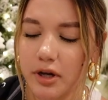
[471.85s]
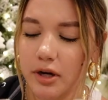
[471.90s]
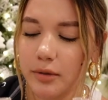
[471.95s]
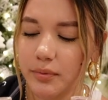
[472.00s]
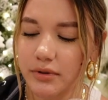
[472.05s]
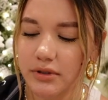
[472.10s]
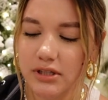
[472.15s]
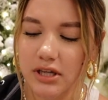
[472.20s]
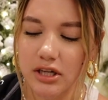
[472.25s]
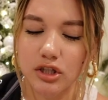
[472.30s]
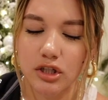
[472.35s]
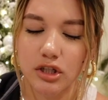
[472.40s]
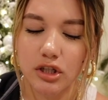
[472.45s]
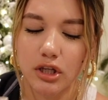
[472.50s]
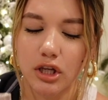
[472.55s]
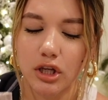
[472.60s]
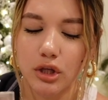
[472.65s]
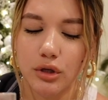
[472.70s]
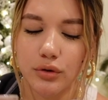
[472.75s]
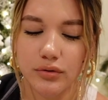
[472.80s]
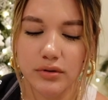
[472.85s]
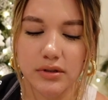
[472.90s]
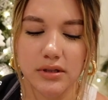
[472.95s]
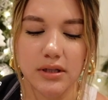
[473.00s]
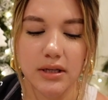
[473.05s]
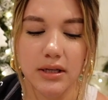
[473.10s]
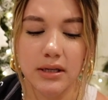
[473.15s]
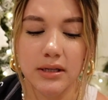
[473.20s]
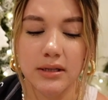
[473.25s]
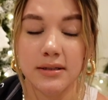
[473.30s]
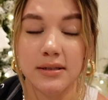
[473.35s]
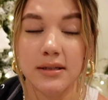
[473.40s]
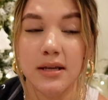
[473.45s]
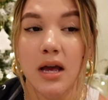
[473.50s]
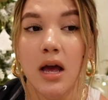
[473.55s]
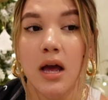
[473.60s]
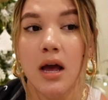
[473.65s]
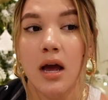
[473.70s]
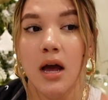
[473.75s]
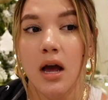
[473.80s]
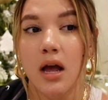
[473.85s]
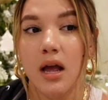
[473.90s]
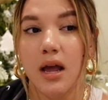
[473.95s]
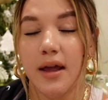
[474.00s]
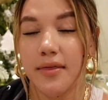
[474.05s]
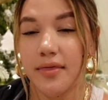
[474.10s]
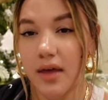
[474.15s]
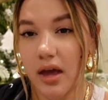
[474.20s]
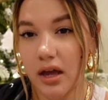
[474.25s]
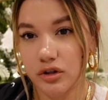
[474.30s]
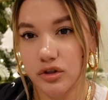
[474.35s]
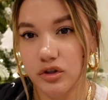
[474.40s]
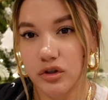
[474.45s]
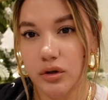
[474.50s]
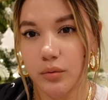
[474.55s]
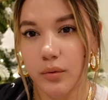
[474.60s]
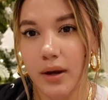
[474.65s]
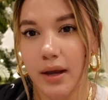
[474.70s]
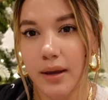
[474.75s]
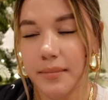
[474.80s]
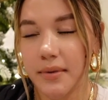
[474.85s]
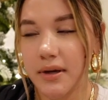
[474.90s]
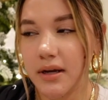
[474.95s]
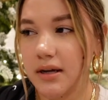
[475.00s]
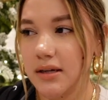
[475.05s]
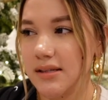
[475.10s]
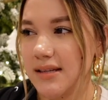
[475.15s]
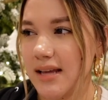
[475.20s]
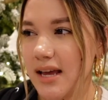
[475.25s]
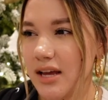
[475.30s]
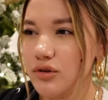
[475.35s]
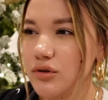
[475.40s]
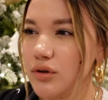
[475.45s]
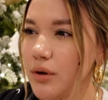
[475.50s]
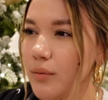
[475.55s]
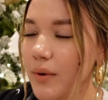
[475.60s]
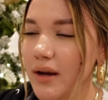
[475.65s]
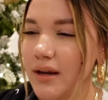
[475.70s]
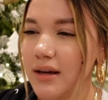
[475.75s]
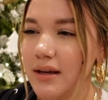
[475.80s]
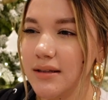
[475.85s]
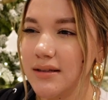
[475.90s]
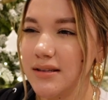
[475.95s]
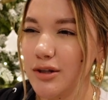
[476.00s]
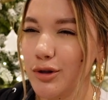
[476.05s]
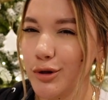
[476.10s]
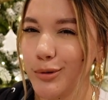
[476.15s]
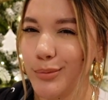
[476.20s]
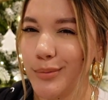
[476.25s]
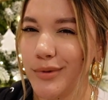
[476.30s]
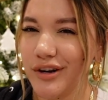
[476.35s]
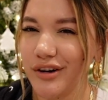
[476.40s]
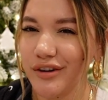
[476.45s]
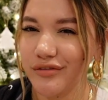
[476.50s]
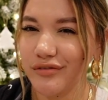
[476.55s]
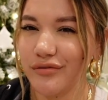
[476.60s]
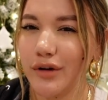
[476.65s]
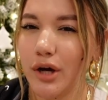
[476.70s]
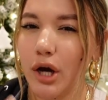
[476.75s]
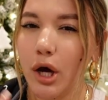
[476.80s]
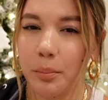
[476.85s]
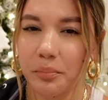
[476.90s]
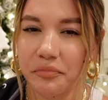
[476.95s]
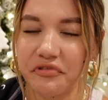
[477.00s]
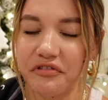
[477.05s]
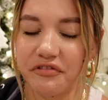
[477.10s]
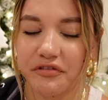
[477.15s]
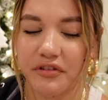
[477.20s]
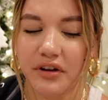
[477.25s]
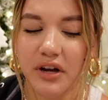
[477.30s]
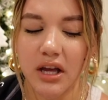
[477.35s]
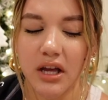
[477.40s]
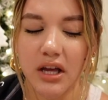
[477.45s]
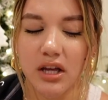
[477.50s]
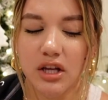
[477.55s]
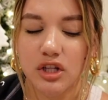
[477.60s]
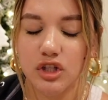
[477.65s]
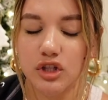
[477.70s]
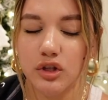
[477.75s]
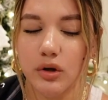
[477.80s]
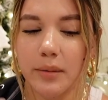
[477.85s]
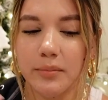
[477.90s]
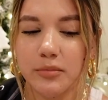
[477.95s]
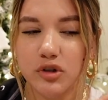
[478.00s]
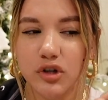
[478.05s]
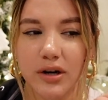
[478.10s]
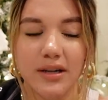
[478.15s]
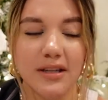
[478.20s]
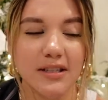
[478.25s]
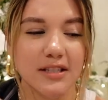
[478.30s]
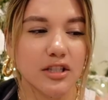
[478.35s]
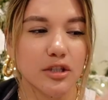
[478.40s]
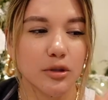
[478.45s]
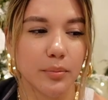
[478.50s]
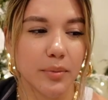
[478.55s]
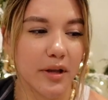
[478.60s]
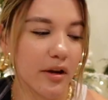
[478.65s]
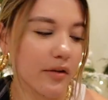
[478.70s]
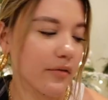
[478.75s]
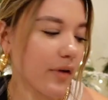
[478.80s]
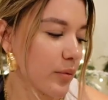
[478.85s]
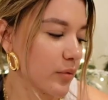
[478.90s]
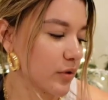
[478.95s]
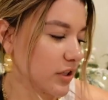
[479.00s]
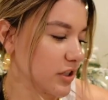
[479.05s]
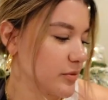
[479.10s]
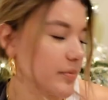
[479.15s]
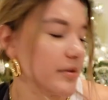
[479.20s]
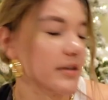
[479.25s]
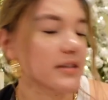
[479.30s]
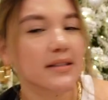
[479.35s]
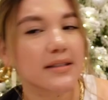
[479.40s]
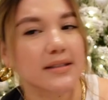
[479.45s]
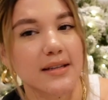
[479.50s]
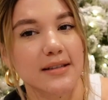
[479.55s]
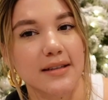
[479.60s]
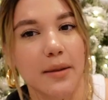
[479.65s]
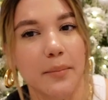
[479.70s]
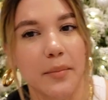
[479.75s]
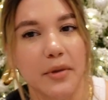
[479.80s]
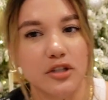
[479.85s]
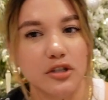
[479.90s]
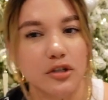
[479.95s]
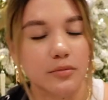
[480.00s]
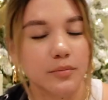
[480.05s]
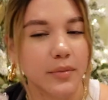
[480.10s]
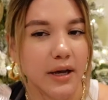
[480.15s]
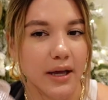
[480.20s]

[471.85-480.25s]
gonna potentially use these in the entryway because the entryway needs a little bit of oomph. So I'm trying to still play around with these pieces, as I mentioned,